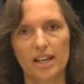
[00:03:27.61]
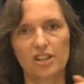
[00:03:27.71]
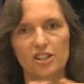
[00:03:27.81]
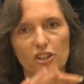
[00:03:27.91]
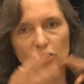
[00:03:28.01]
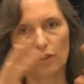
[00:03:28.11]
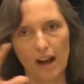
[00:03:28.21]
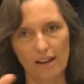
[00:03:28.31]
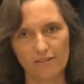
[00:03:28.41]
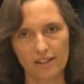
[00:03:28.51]
is to
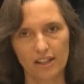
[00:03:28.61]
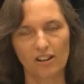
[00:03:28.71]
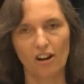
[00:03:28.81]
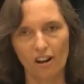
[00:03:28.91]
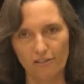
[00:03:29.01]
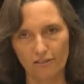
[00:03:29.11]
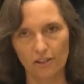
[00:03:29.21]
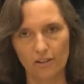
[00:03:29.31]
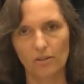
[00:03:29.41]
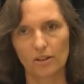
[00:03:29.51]
craft an
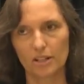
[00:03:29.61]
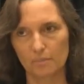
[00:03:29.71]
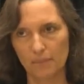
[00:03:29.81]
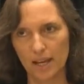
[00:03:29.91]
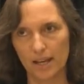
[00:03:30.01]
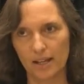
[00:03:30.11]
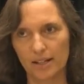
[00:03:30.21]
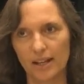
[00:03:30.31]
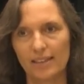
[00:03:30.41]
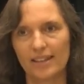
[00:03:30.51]
offer or a demand